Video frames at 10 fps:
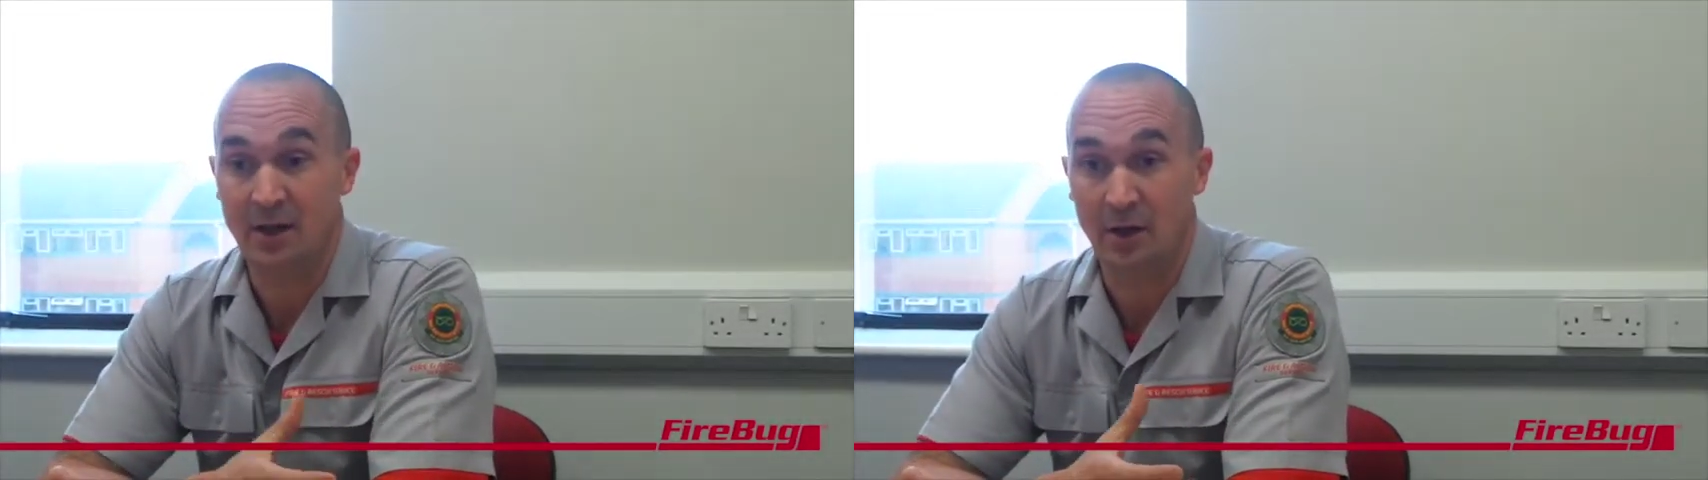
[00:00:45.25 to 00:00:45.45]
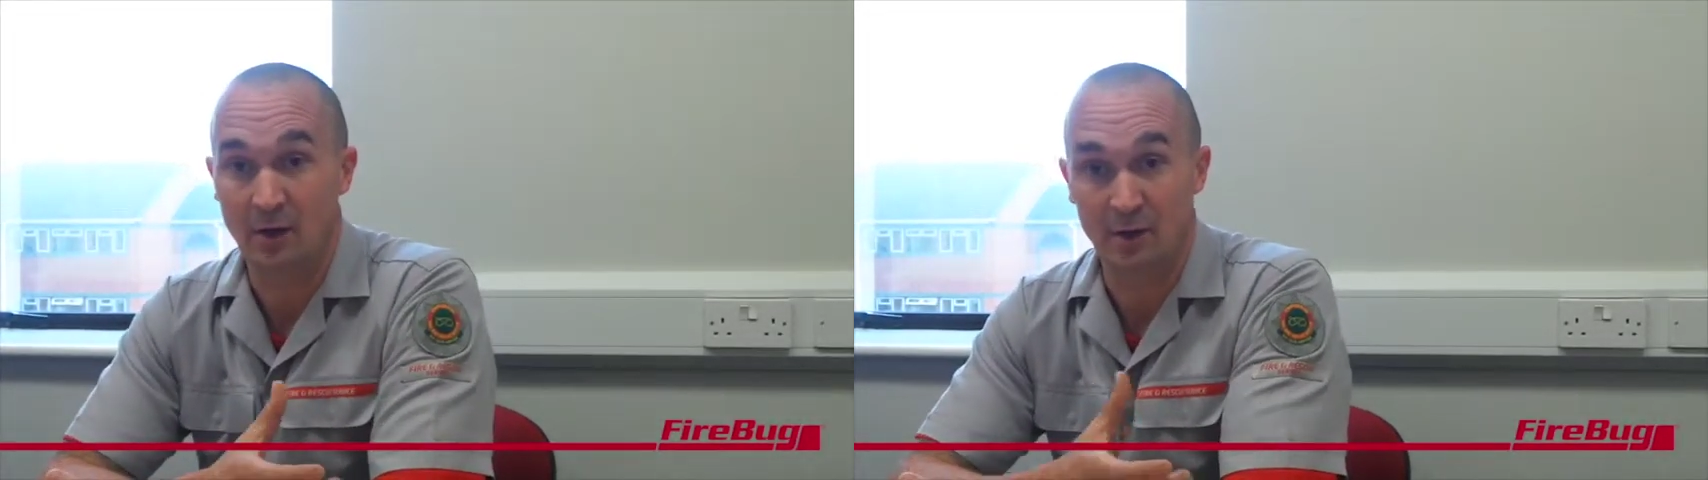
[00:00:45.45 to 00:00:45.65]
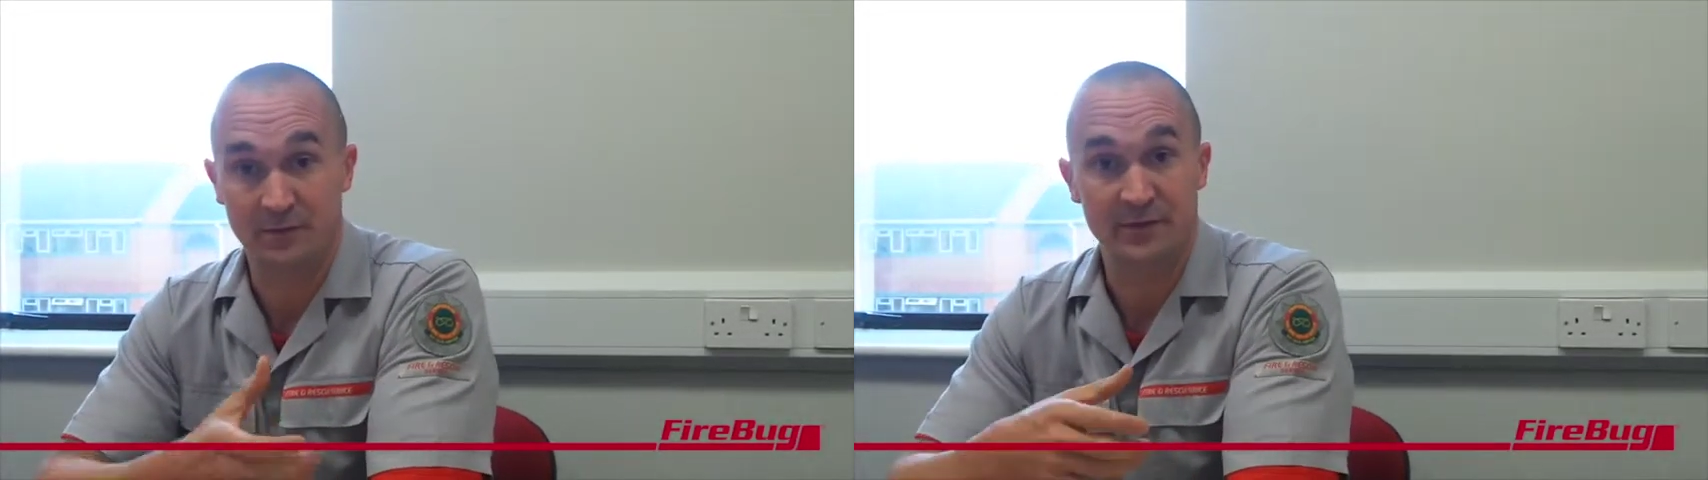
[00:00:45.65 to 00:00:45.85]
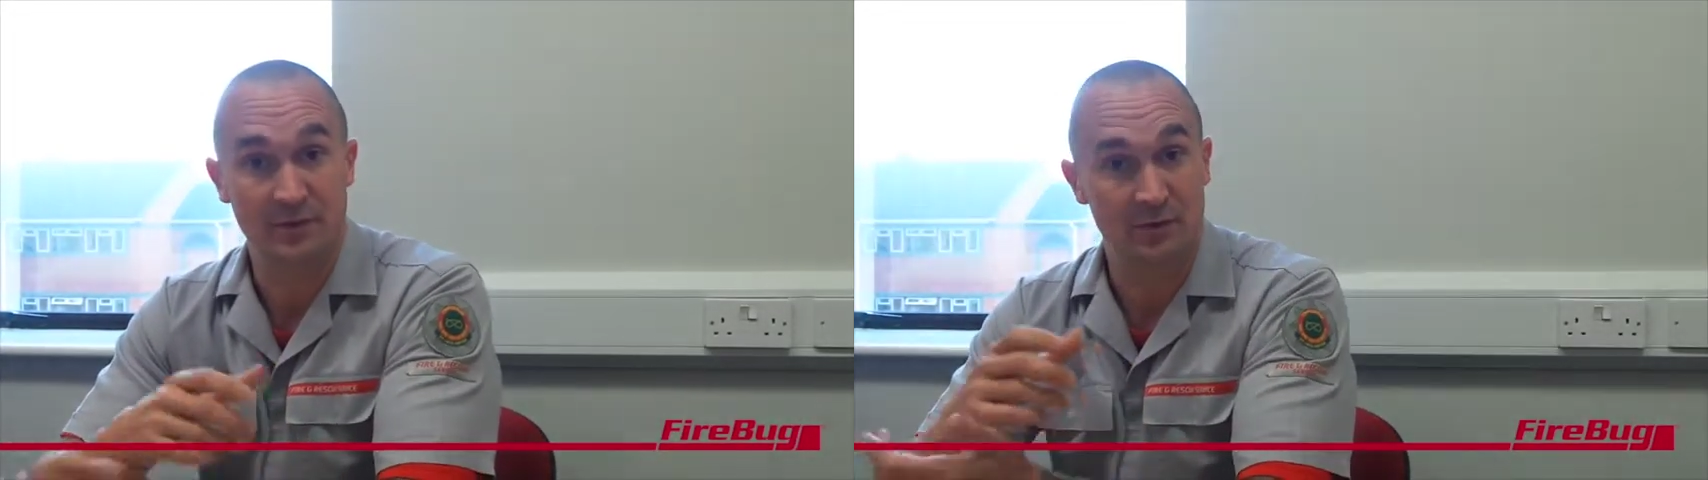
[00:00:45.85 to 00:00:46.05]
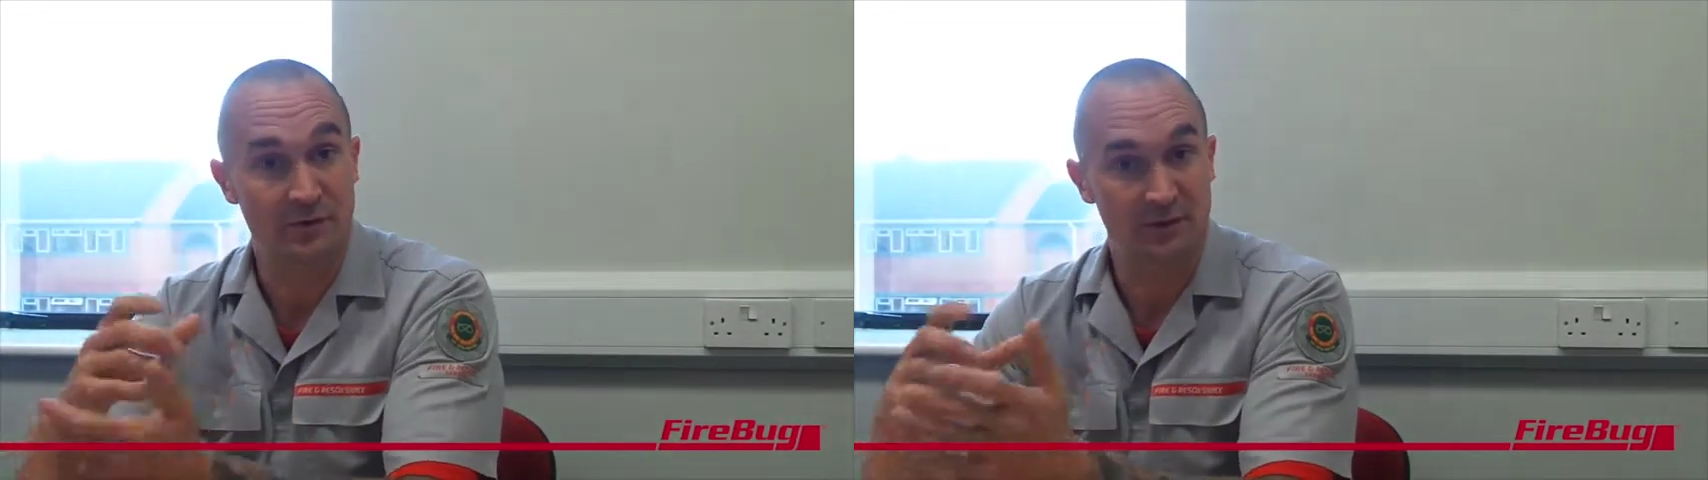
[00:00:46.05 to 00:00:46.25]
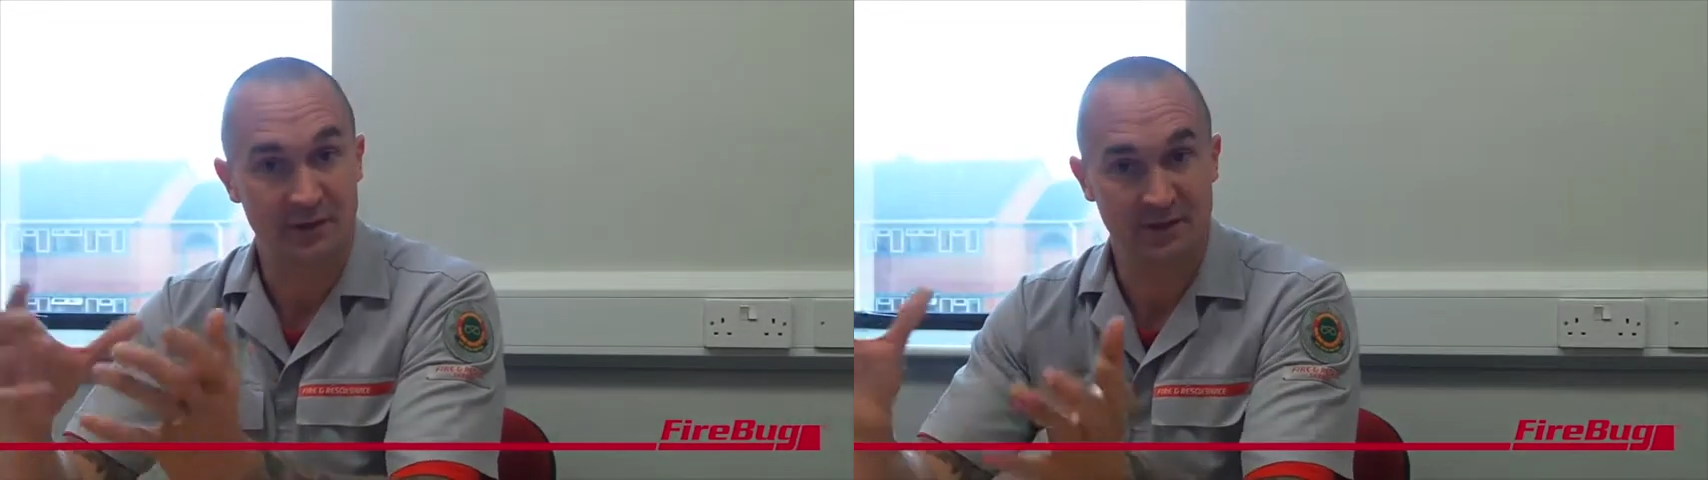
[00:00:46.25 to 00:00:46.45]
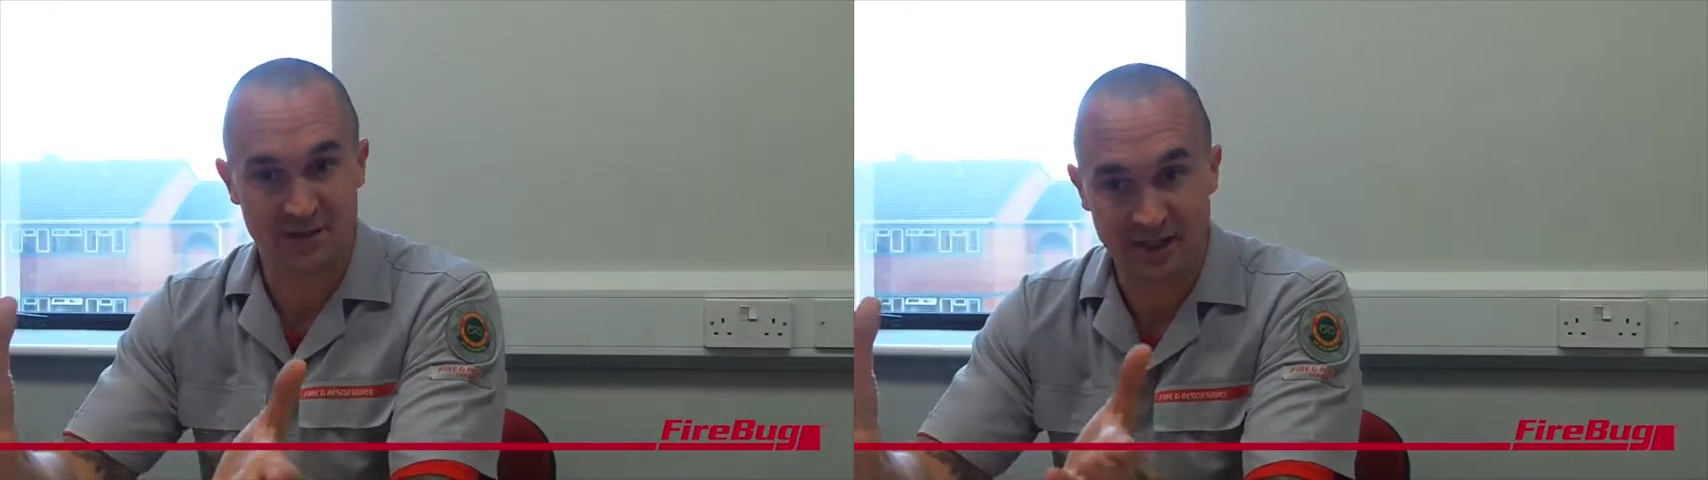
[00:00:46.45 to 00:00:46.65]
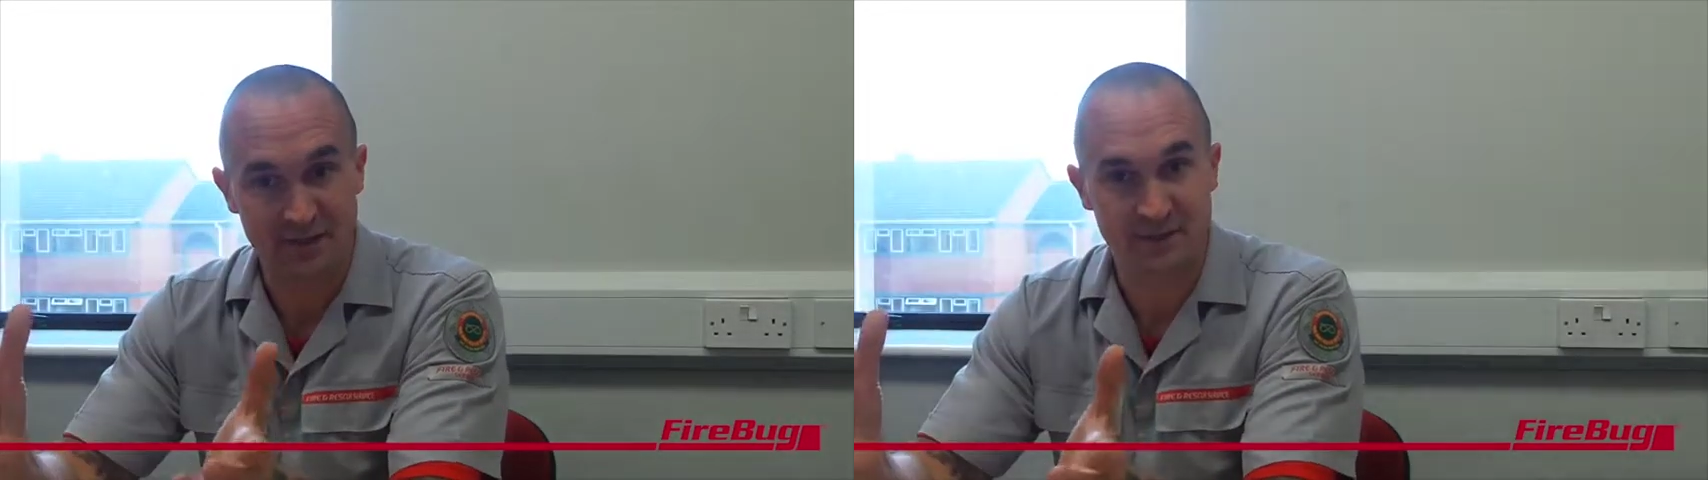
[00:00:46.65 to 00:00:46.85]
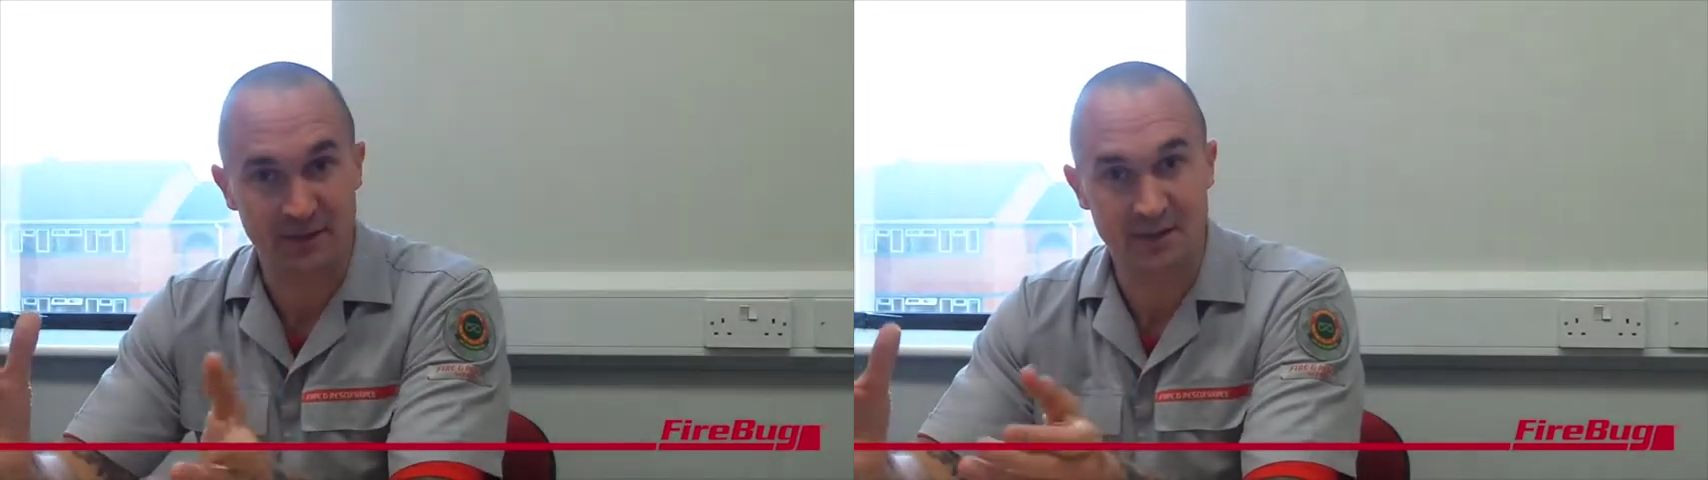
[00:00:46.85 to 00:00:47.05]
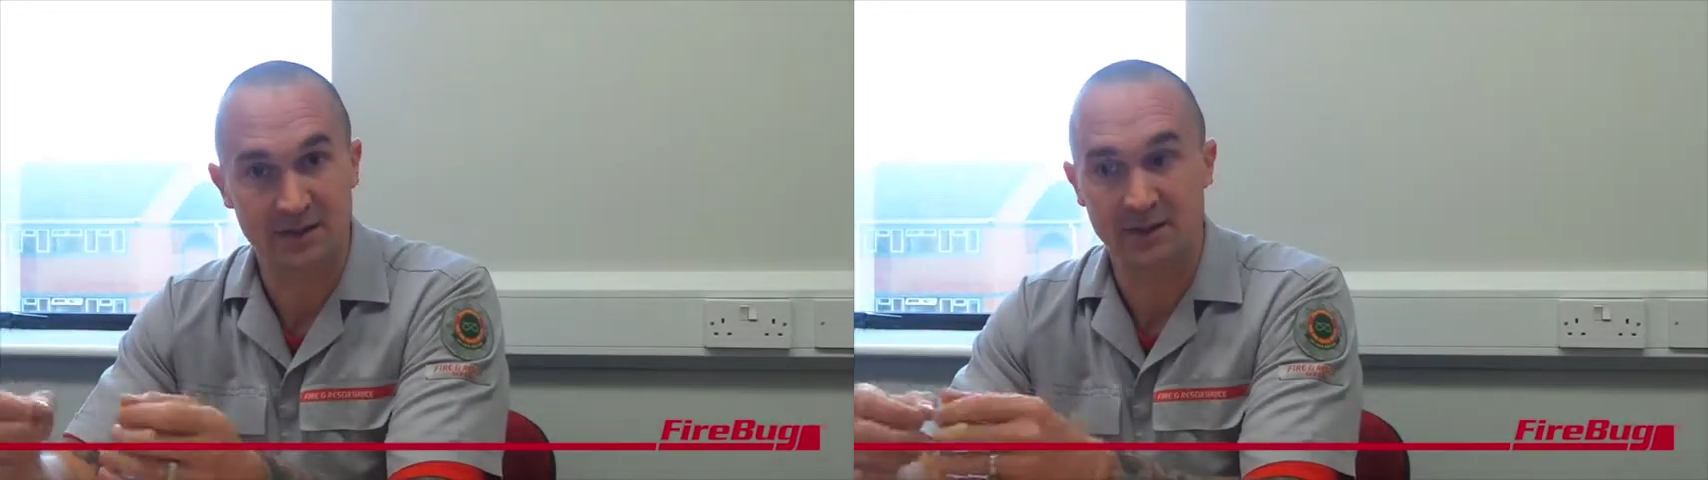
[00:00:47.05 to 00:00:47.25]
of your
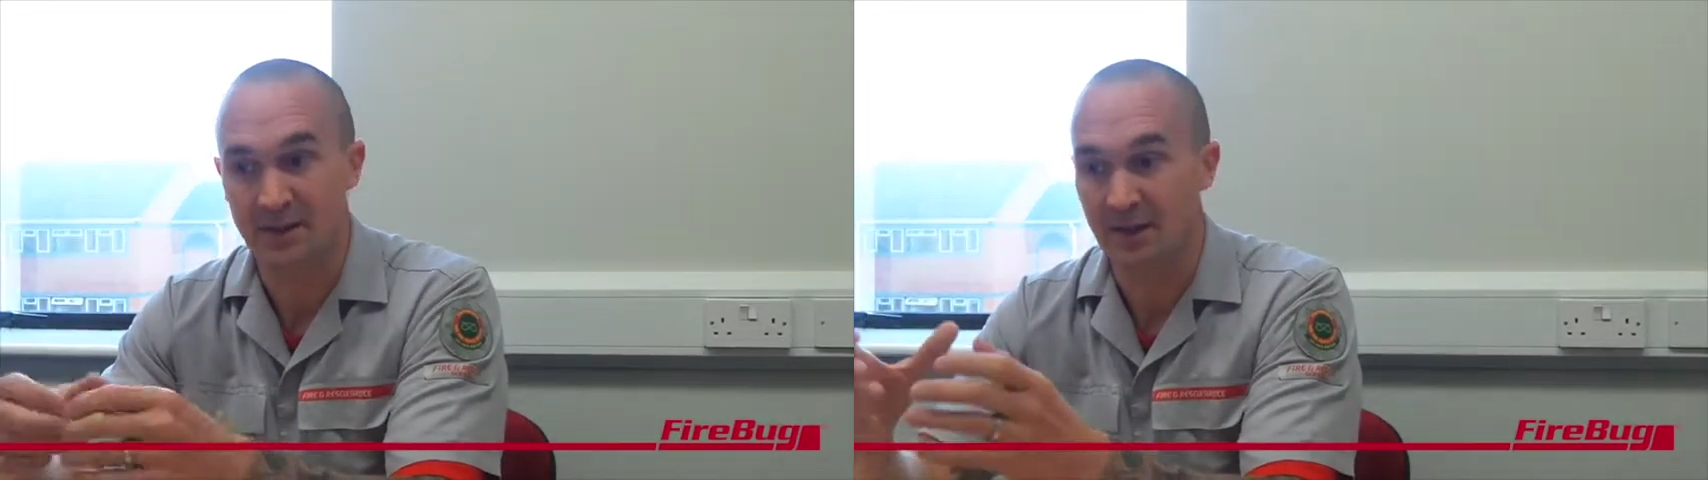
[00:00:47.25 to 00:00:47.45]
safety